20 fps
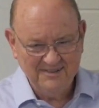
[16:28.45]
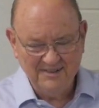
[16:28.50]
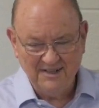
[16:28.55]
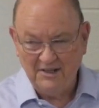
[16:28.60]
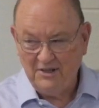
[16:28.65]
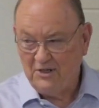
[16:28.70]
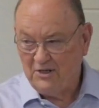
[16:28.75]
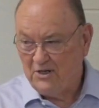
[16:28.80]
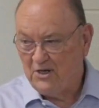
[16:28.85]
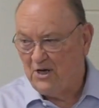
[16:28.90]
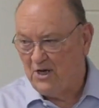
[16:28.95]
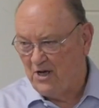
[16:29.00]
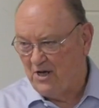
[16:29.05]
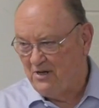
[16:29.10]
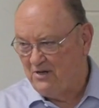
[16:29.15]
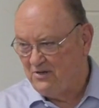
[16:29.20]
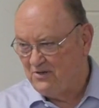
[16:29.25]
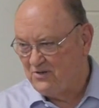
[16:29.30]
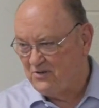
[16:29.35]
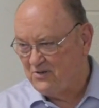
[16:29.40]
and the
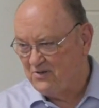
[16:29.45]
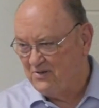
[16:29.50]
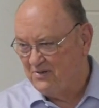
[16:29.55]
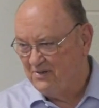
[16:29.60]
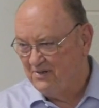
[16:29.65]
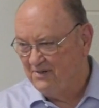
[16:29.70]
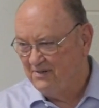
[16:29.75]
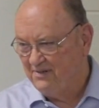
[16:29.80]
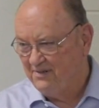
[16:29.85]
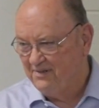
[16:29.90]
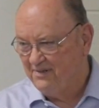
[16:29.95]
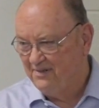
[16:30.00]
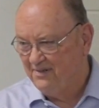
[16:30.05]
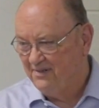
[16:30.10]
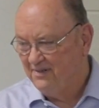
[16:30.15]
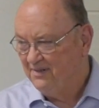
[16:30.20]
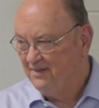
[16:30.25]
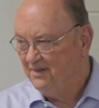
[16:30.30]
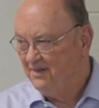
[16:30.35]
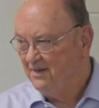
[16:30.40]
guns
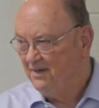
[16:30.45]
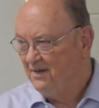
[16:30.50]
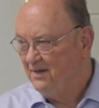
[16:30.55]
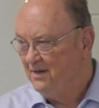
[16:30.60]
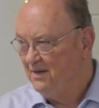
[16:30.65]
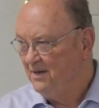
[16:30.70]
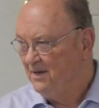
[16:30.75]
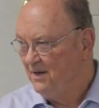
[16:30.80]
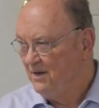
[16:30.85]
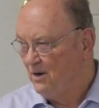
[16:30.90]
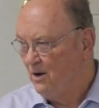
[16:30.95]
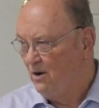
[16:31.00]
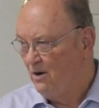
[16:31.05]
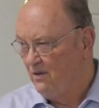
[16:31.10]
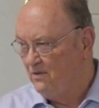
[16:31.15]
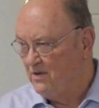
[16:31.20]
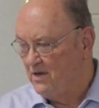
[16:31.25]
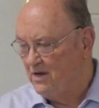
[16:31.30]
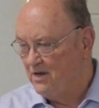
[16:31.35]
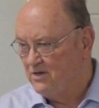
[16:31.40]
and all
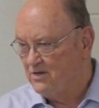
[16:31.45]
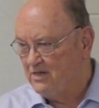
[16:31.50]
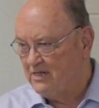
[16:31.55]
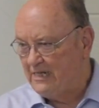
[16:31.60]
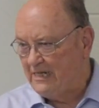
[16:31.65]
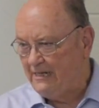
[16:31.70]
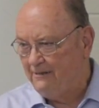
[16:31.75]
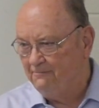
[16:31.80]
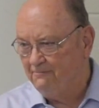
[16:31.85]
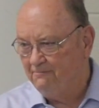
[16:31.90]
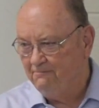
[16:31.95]
of this.